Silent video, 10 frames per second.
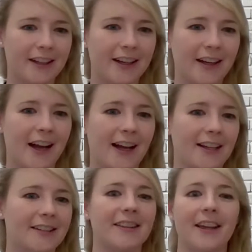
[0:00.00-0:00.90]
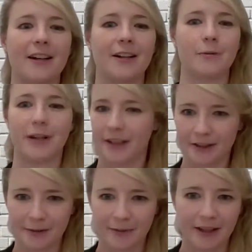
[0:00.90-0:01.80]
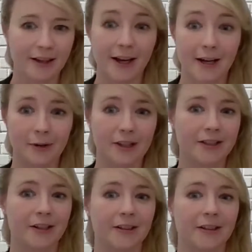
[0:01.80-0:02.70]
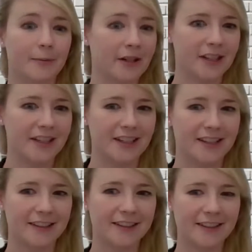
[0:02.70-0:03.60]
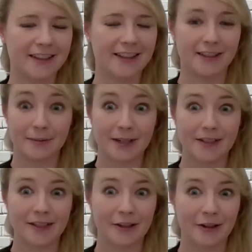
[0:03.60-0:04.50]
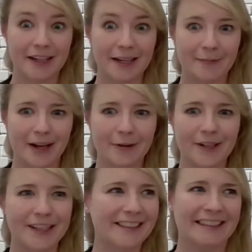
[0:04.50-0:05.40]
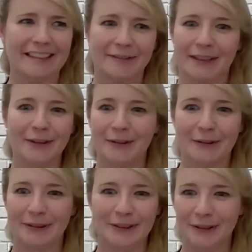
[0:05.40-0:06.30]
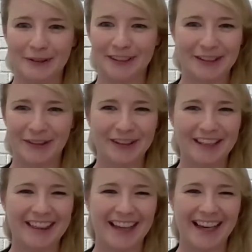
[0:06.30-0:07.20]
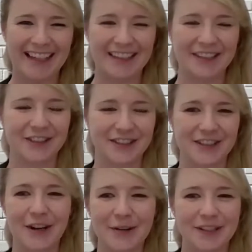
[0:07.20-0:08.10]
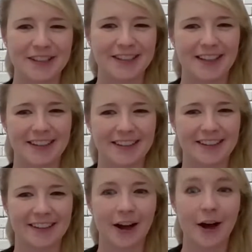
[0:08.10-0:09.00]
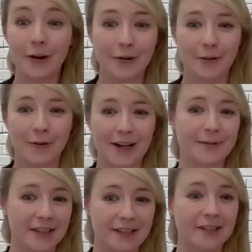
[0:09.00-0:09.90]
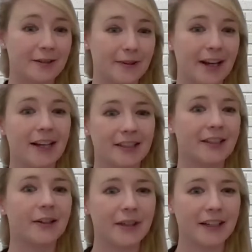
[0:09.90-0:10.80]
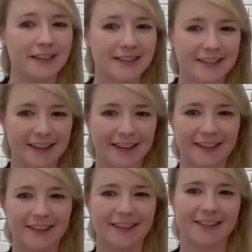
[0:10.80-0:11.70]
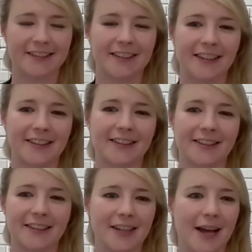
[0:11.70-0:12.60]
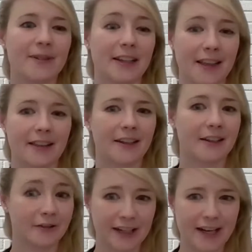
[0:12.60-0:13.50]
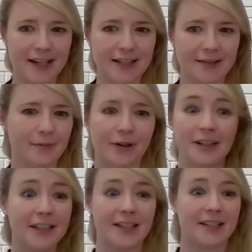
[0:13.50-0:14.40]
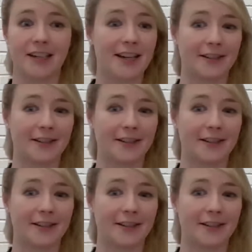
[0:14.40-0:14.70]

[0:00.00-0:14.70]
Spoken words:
and they're working on something that I had worked on the previous year. And sometimes they're looking at my work, oh, don't look at that, just to notice that, oh, when I'm teaching someone, I actually know things. And it's times like that that you realize, but on a day-to-day,